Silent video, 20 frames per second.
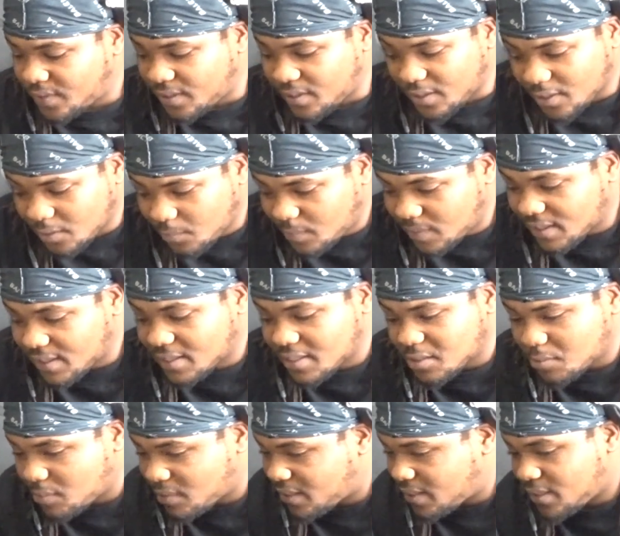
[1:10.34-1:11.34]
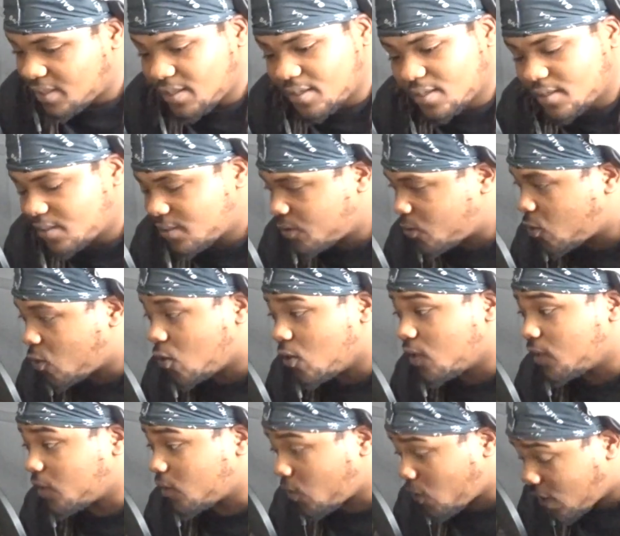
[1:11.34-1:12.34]
them niggas been
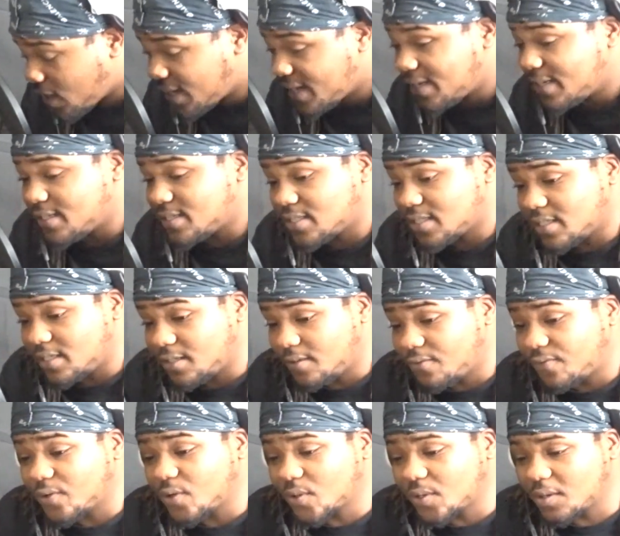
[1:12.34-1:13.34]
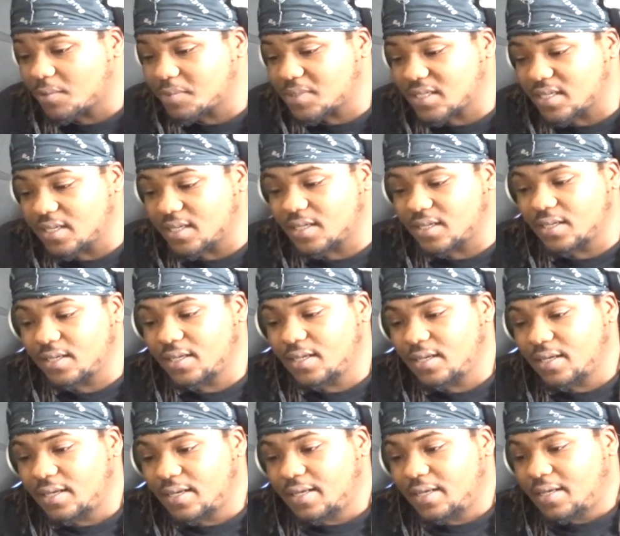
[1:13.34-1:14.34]
going crazy. You feel what I'm saying?
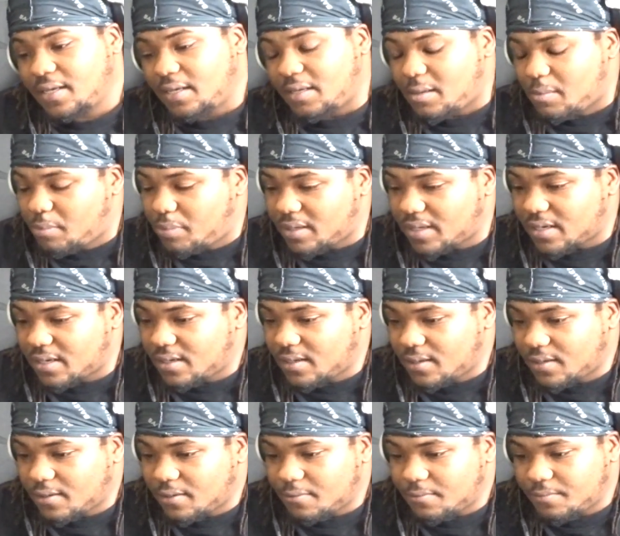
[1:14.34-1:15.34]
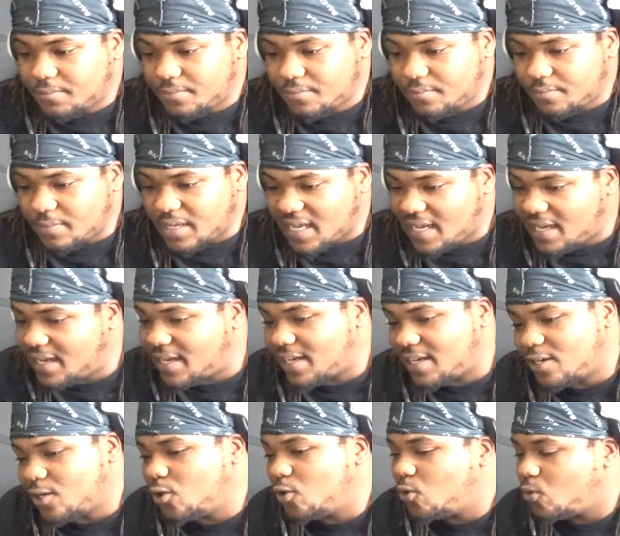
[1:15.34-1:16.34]
But, man,
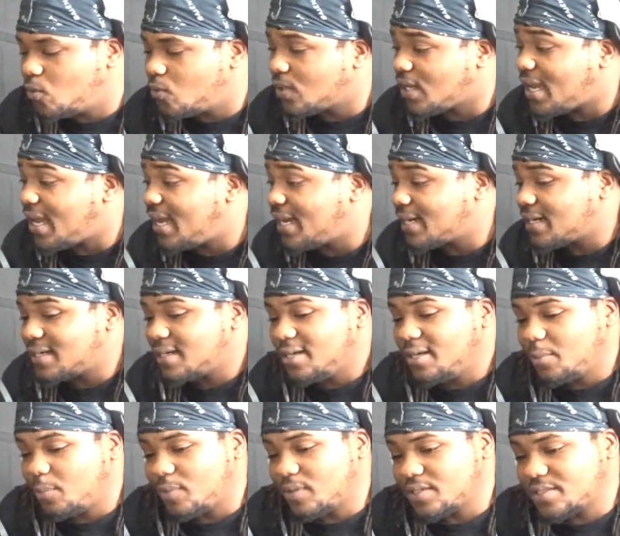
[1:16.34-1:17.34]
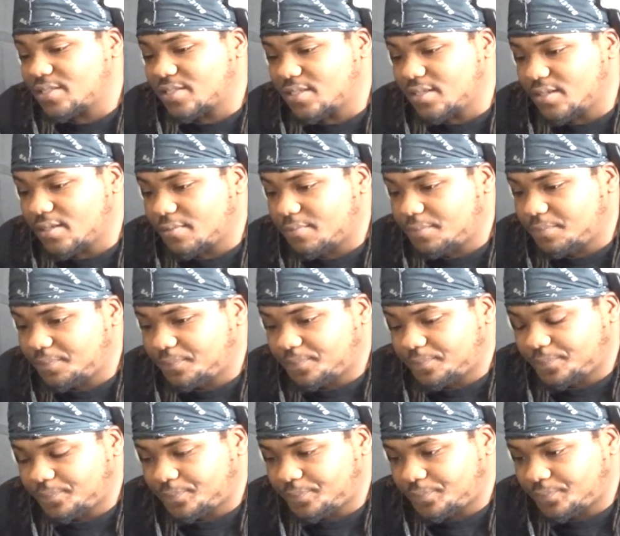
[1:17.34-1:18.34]
dude locked up and shit.
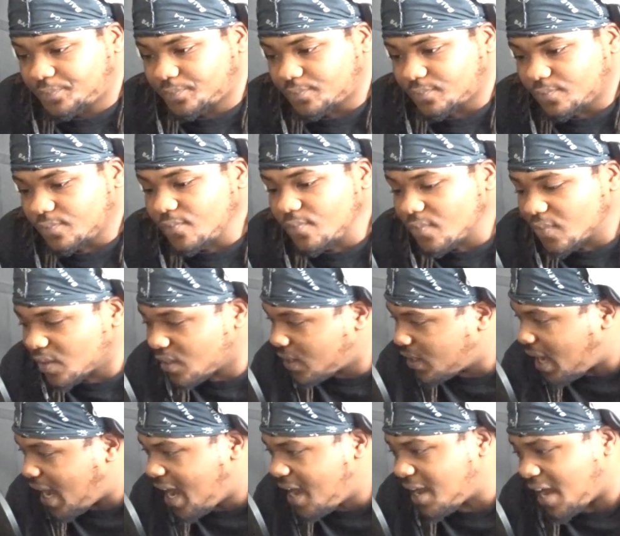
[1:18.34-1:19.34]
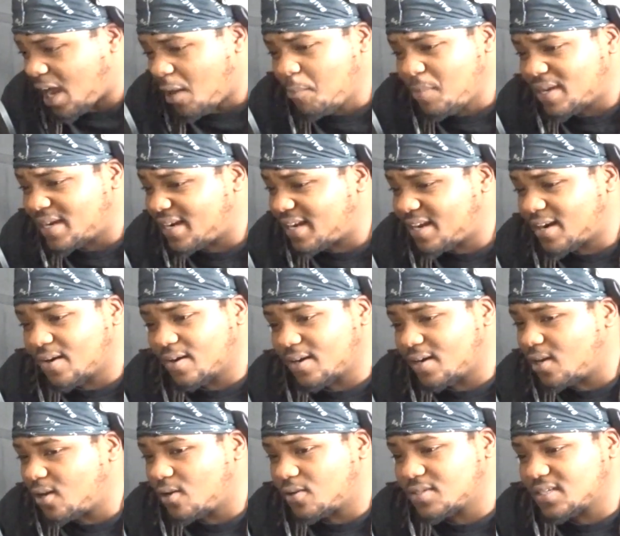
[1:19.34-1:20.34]
I've been hearing
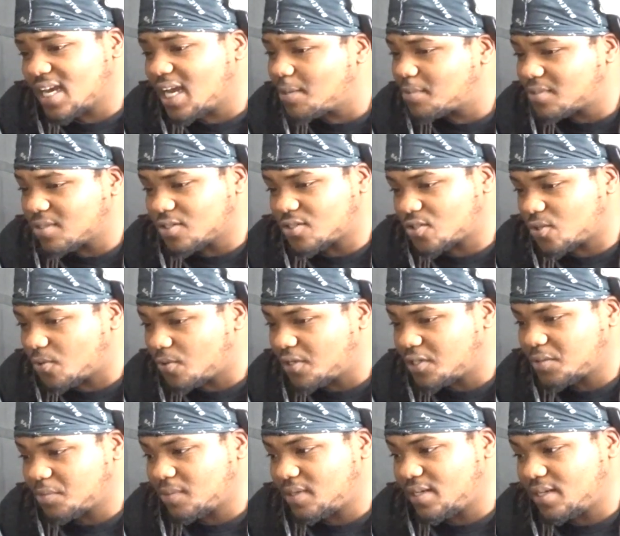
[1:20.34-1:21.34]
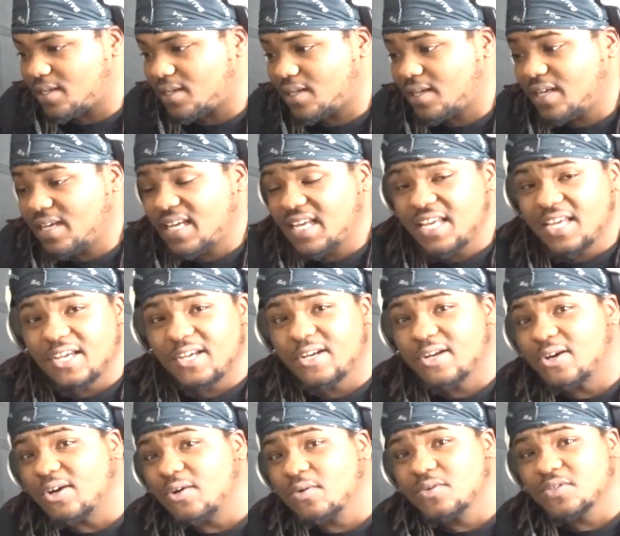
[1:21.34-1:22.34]
all types of stories, man. You
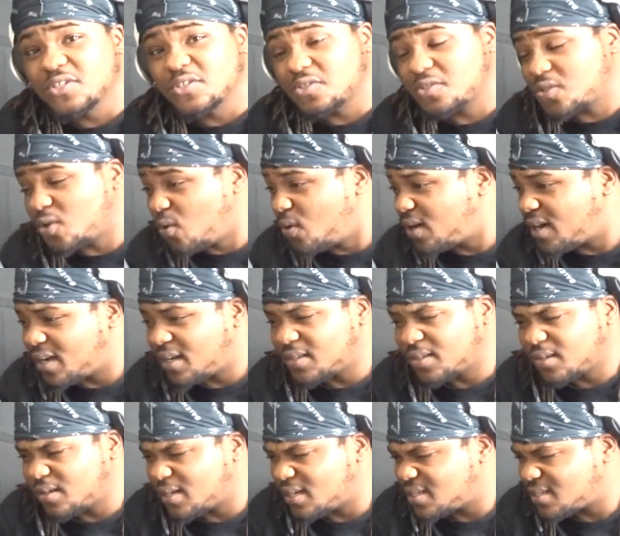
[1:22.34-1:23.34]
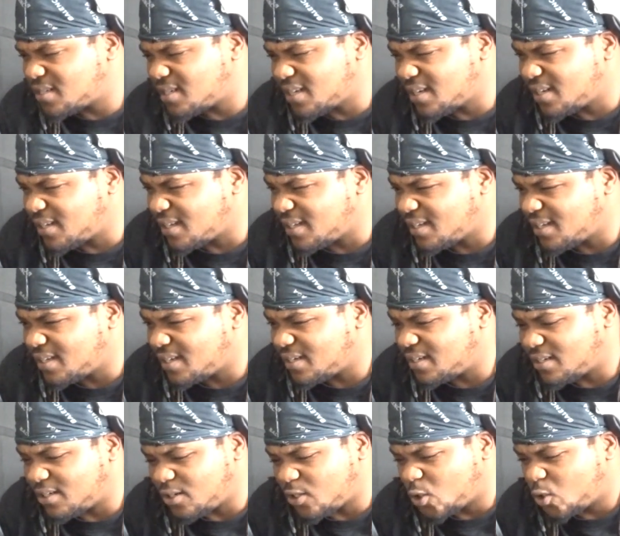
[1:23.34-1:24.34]
know, it was a story out there that said
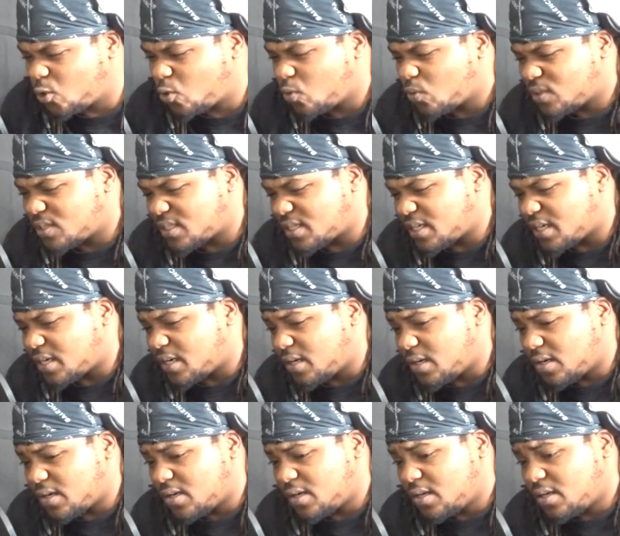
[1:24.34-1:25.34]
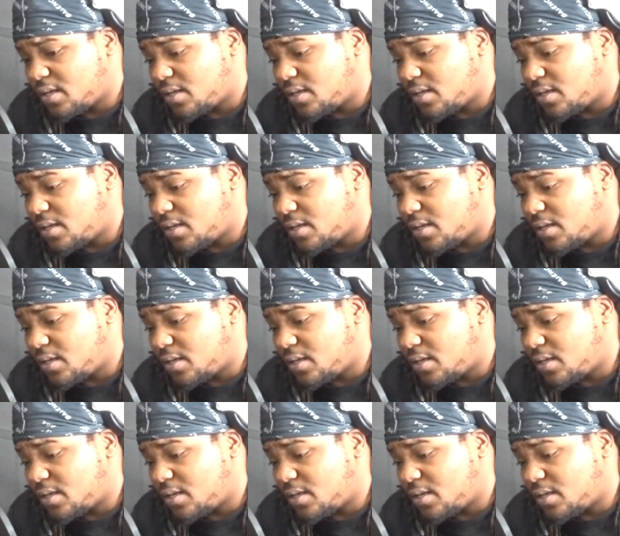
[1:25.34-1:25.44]
that dude was in there,